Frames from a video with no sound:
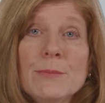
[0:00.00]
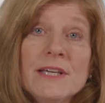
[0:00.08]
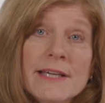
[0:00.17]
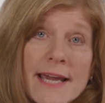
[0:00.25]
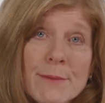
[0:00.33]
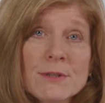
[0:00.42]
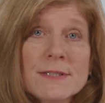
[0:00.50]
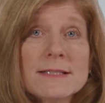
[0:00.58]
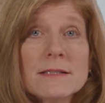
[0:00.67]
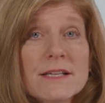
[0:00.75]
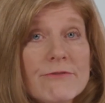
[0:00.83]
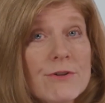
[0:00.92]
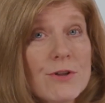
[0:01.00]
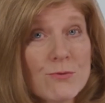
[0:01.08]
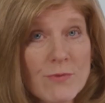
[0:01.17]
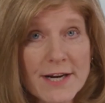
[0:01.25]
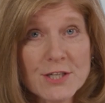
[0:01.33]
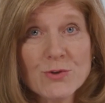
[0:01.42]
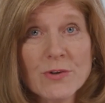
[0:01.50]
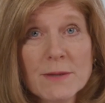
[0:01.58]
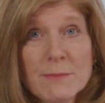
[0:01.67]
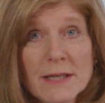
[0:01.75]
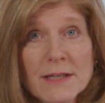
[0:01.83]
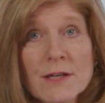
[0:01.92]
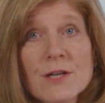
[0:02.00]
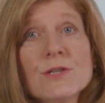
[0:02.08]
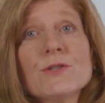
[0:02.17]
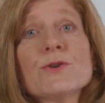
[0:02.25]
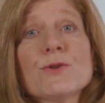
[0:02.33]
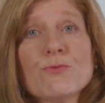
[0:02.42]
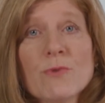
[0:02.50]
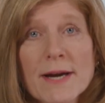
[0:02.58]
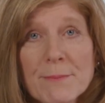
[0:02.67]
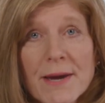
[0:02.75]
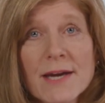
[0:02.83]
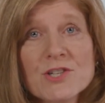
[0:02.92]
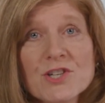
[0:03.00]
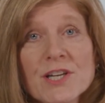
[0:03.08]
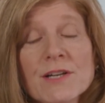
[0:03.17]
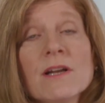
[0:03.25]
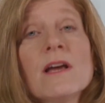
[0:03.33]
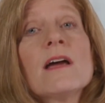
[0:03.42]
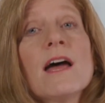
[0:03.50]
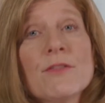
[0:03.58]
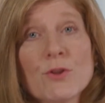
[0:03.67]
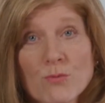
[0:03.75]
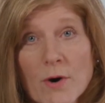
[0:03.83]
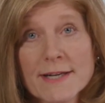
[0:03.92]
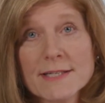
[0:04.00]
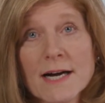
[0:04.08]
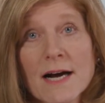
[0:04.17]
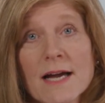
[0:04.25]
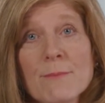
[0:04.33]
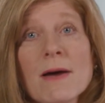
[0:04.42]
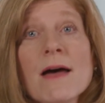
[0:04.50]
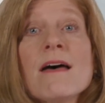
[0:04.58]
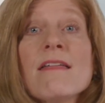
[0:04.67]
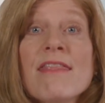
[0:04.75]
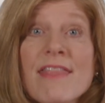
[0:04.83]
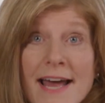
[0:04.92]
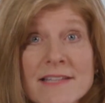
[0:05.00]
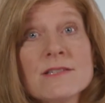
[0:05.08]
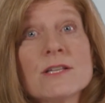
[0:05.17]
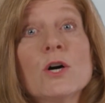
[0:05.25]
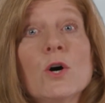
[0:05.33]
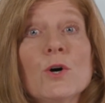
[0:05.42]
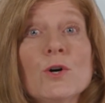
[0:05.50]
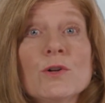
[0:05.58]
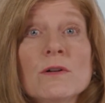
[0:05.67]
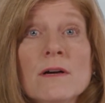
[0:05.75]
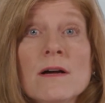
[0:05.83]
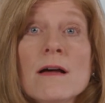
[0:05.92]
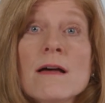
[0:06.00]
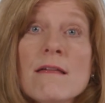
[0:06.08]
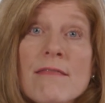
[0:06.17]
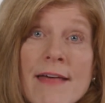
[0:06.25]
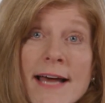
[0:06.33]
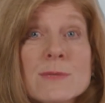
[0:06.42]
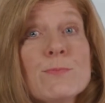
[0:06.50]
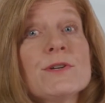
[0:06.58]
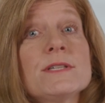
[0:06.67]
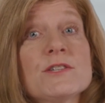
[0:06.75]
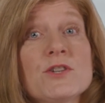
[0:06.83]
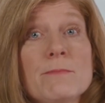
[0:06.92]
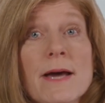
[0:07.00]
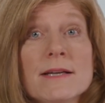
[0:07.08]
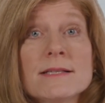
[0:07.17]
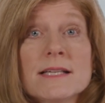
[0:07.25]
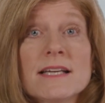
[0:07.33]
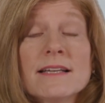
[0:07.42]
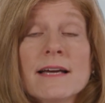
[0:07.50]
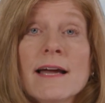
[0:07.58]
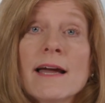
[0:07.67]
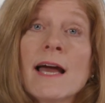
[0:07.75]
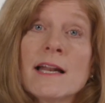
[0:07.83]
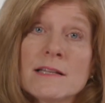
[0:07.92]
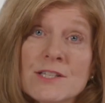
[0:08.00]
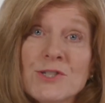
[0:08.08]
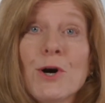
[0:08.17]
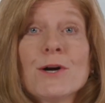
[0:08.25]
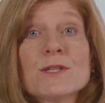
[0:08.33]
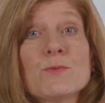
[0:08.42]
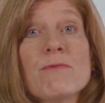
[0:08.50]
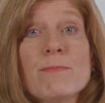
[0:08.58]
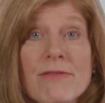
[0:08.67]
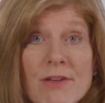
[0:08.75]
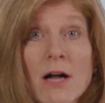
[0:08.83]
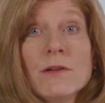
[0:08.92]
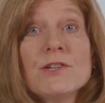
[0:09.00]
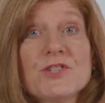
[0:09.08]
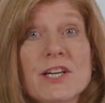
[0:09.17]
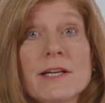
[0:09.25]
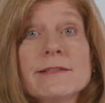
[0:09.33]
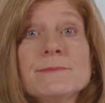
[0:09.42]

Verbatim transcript: being able to deliver the right treatment to the right patient at the right time. That's the goal. That's precision medicine, and it starts with pathology.